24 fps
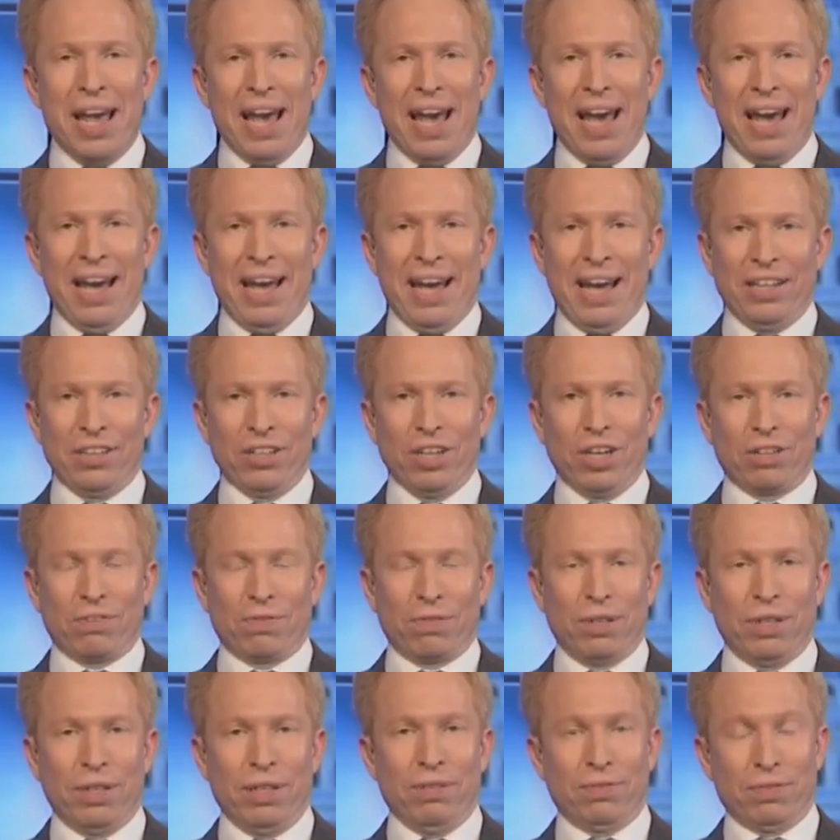And look,
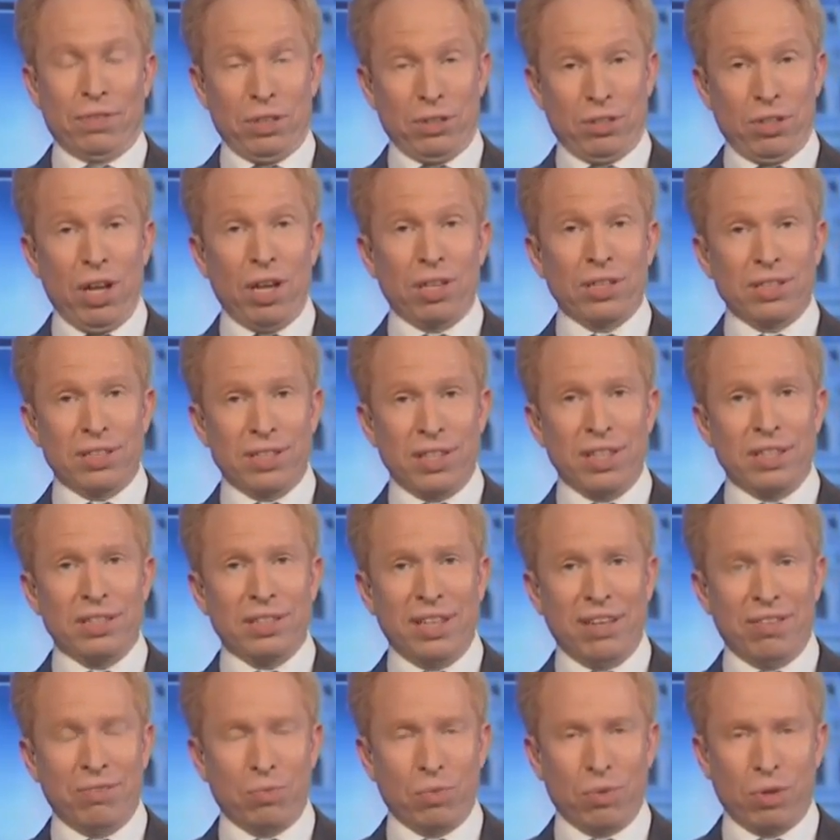for as long as
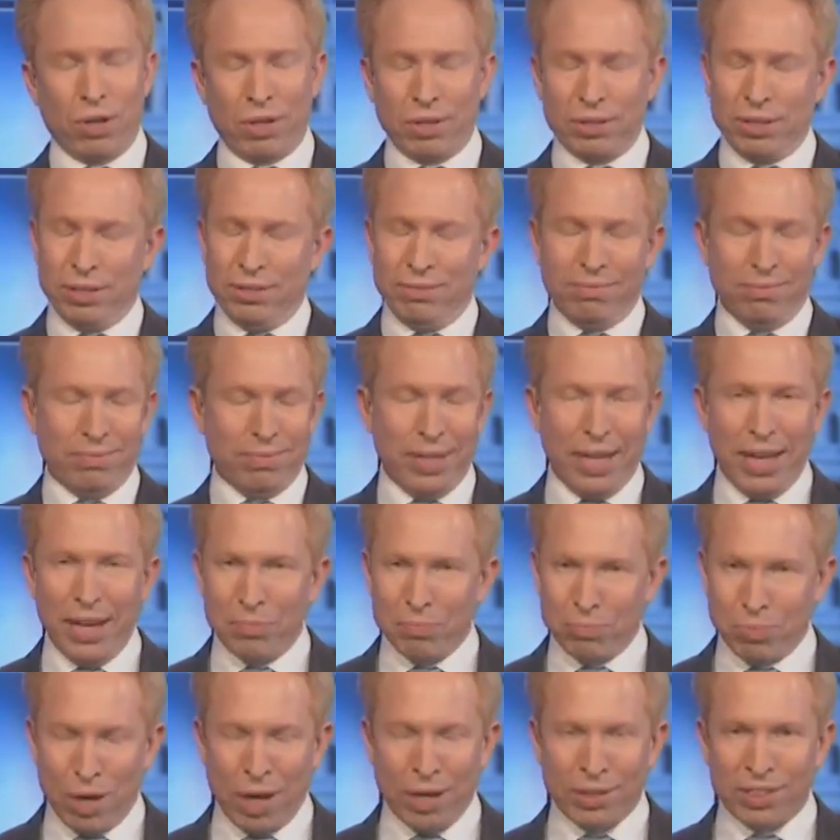things have worked, and yeah,
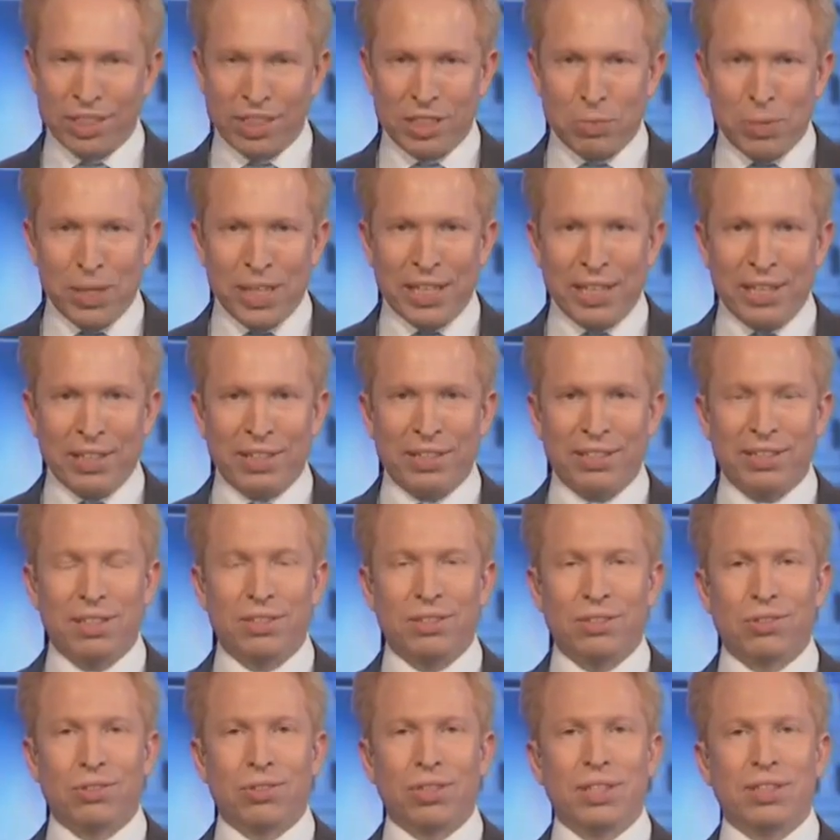broadly speaking, this
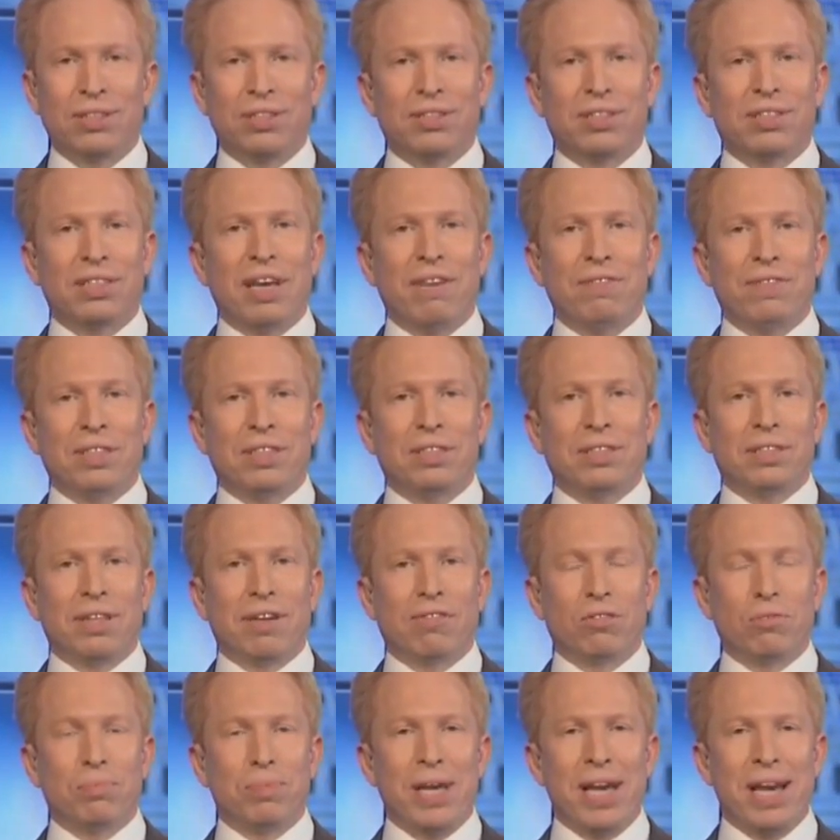industry is as safe as it's
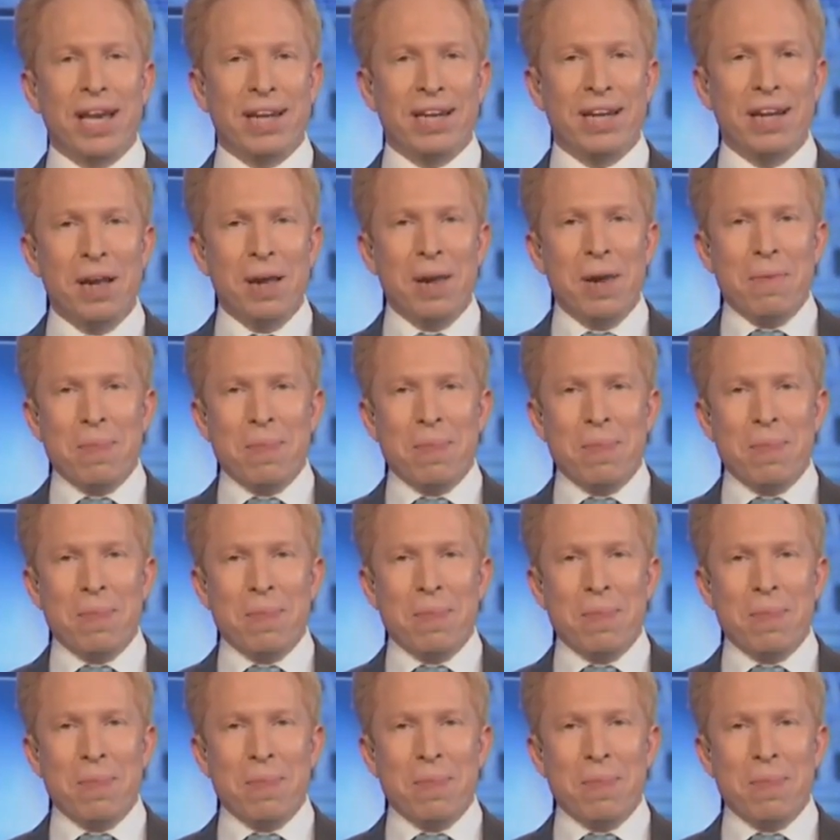ever been.